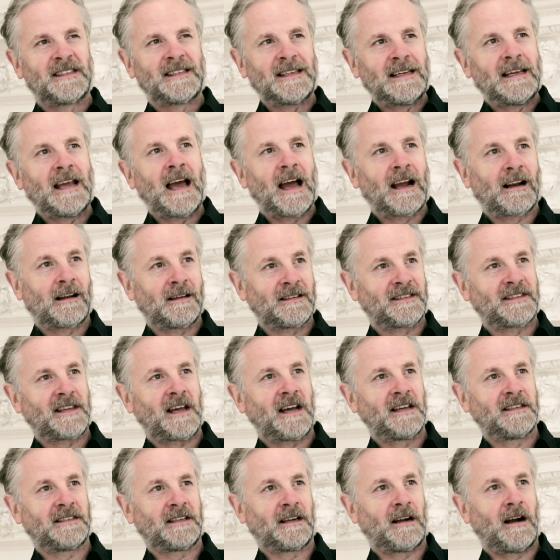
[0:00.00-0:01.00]

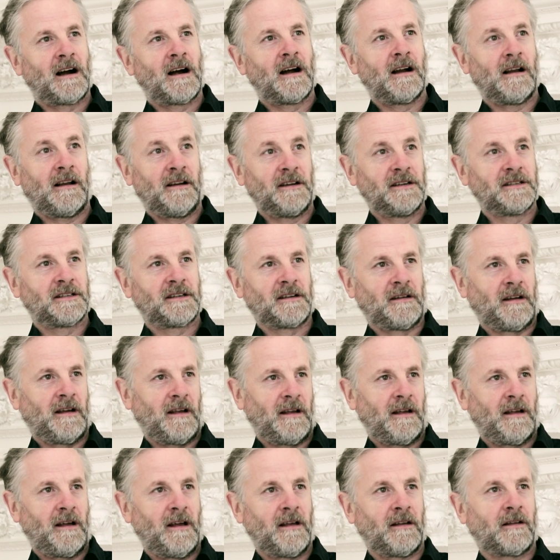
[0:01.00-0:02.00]
de-Anglicising Ireland,
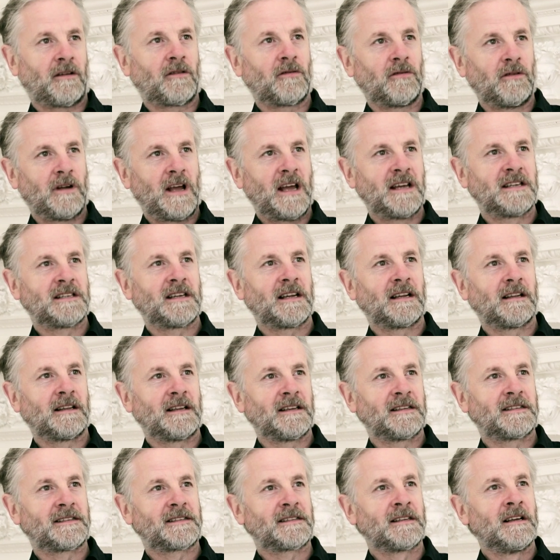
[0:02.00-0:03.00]
creating
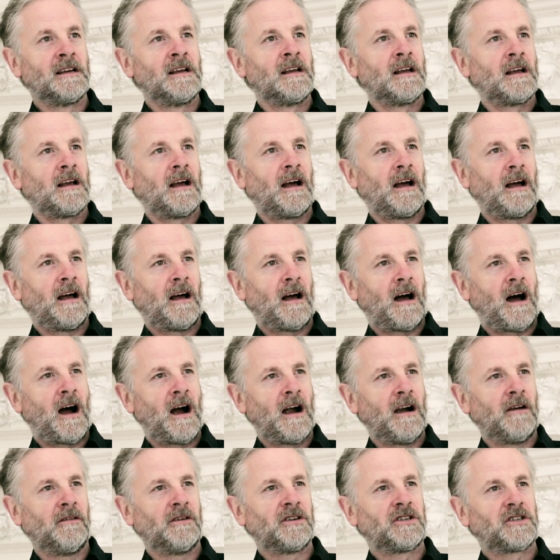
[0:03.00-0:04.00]
this
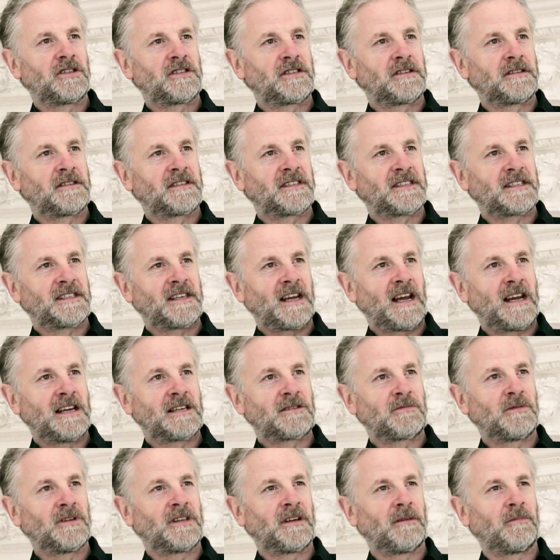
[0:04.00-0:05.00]
Irish
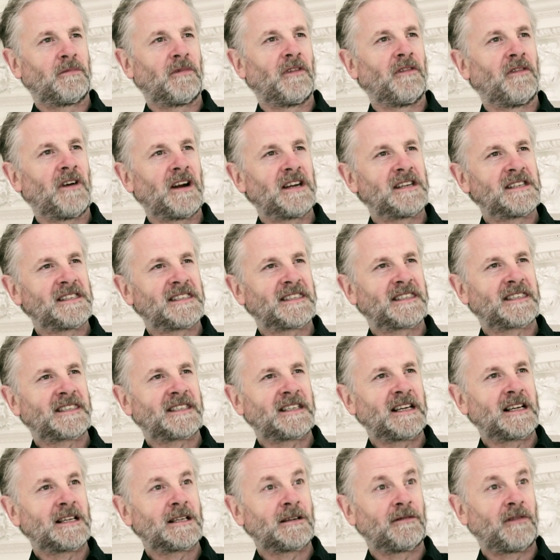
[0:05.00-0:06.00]
state with a very
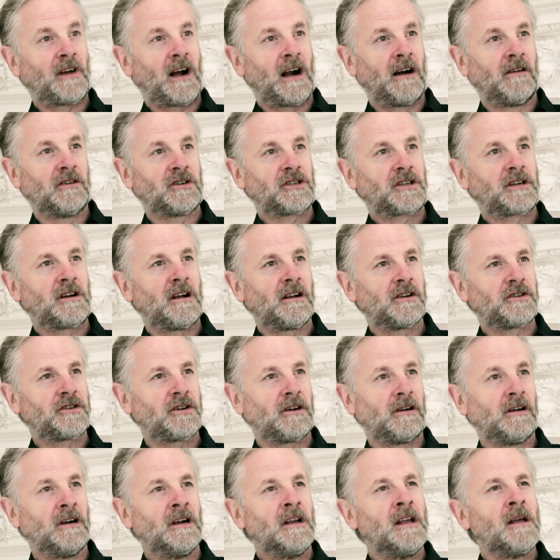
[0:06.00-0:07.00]
distinctive Irish
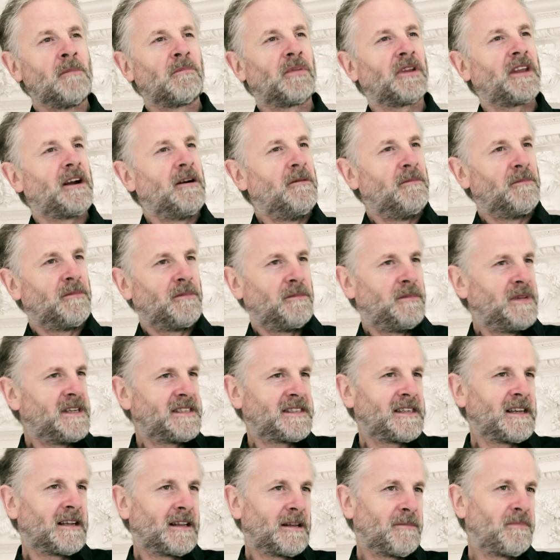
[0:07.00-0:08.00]
culture. But they're
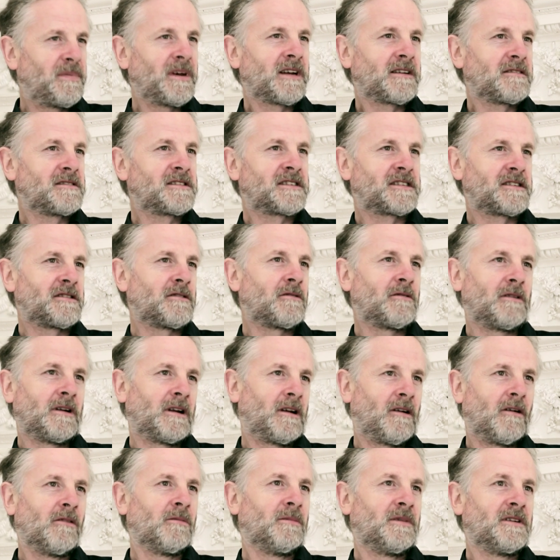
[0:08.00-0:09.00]
missing the bigger
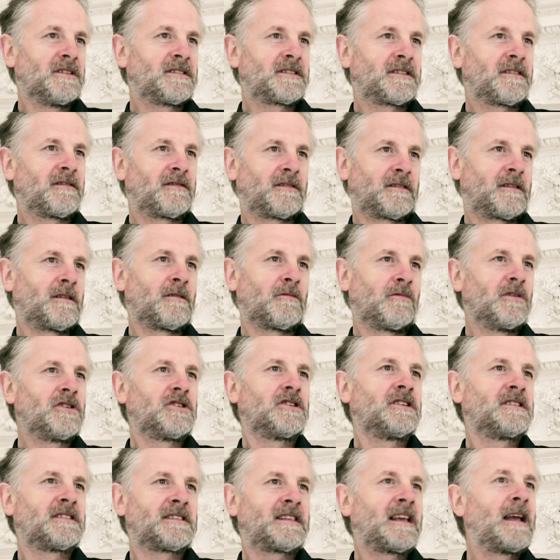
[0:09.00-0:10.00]
story almost,
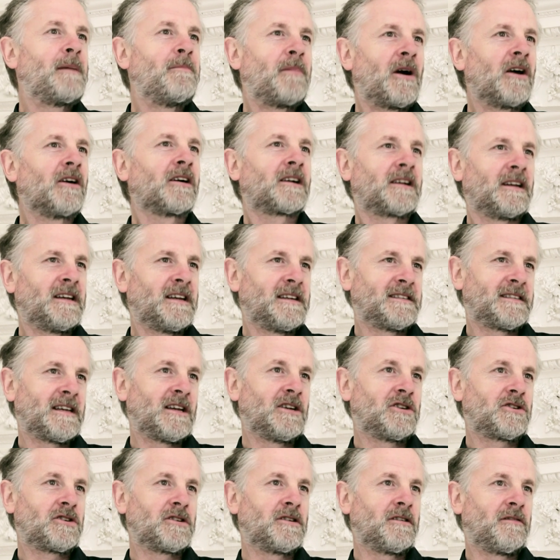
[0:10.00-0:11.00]
which is the
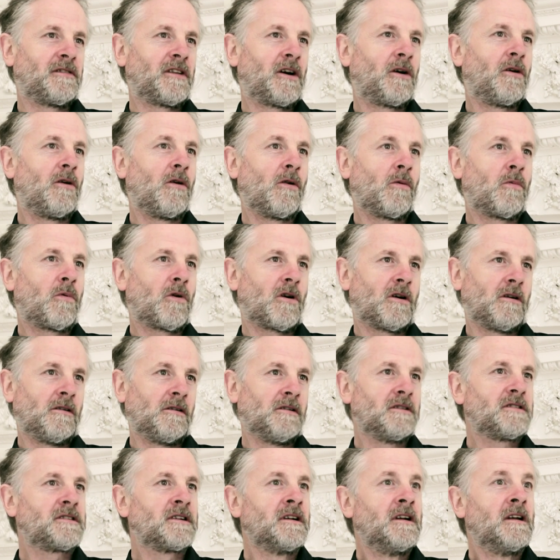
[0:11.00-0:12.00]
Americanization of the whole
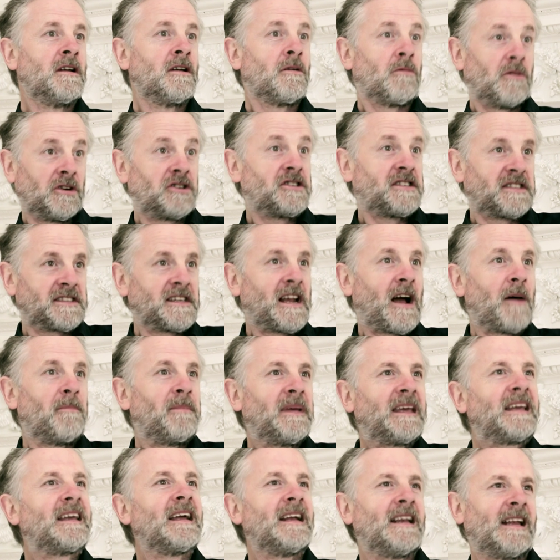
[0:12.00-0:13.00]
world, which is now
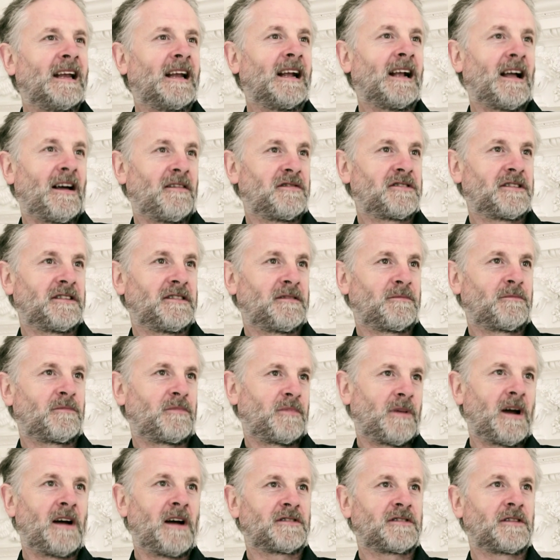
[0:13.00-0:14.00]
beginning after the
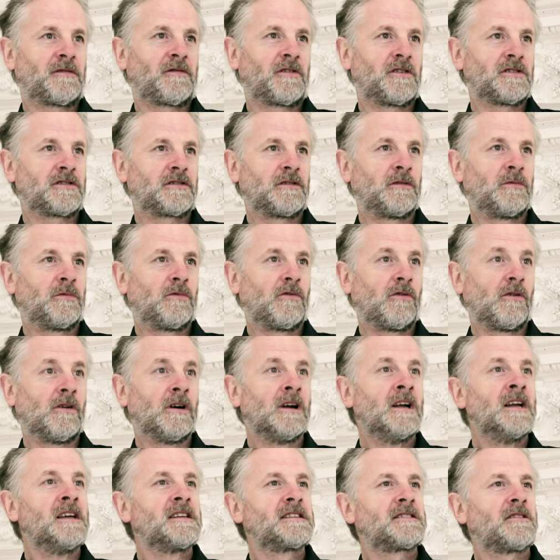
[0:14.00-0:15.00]
First World War.
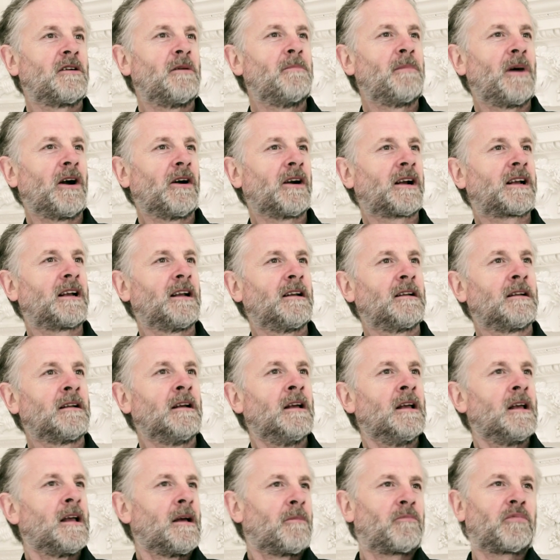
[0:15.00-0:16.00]
So
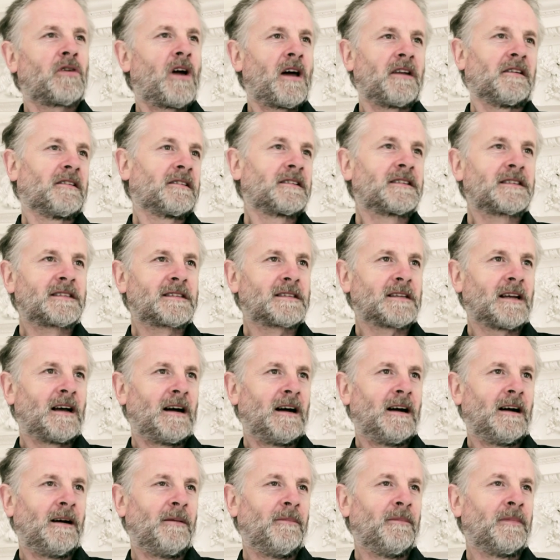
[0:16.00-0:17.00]
American products,
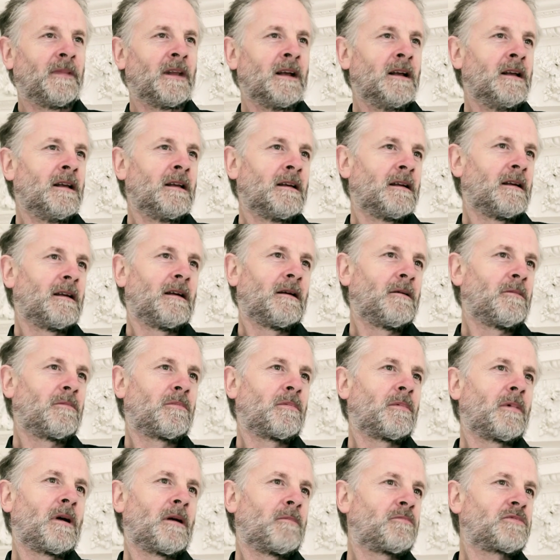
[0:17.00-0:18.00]

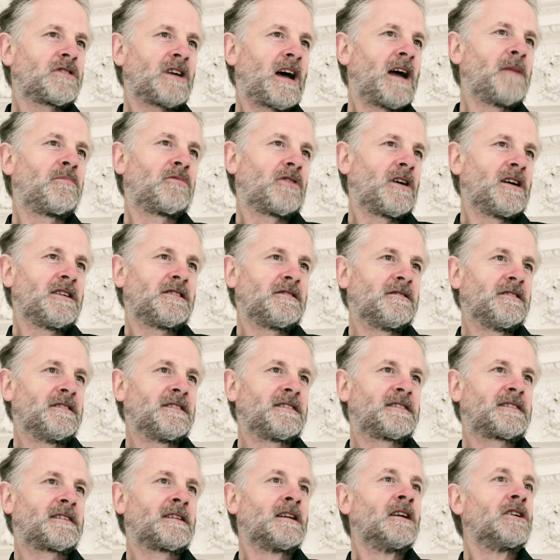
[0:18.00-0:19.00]

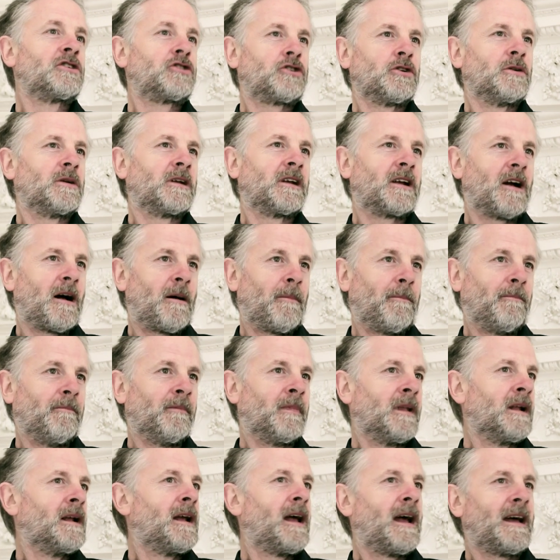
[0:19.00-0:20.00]
typewriters, chewing
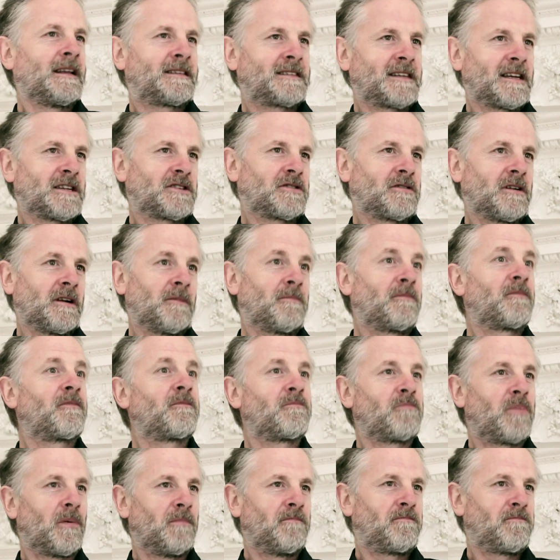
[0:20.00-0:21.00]
gum, etc.,
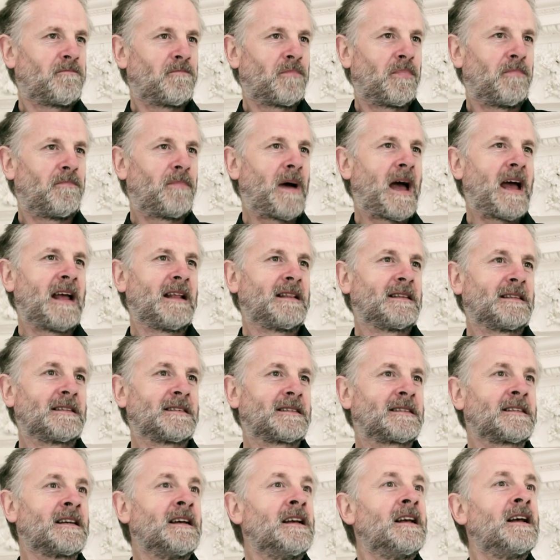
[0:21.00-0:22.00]

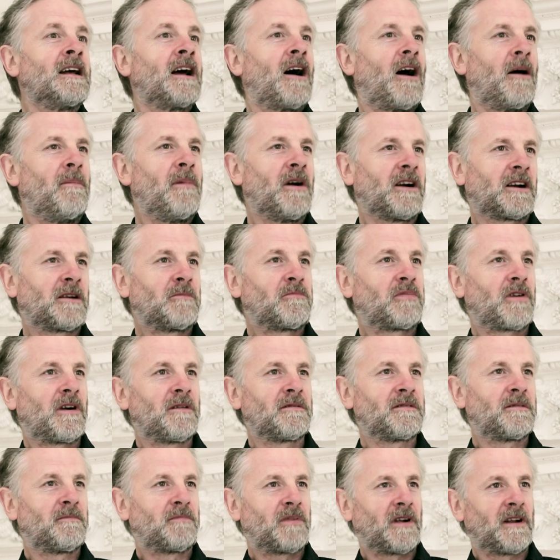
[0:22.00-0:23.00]
pens, American
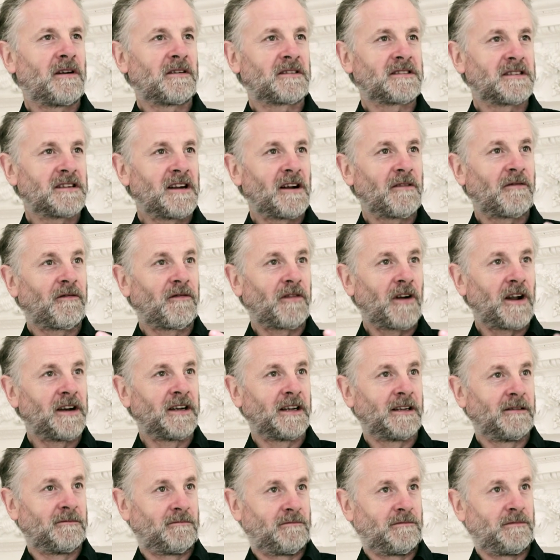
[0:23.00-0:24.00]
products are now
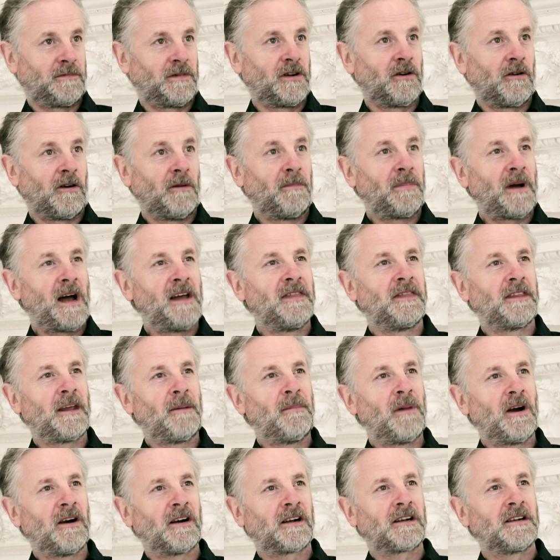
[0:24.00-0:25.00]
flooding Europe, and
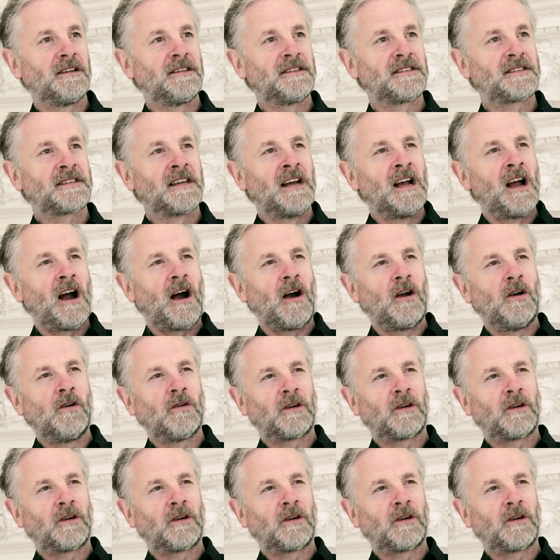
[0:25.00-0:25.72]
Americans are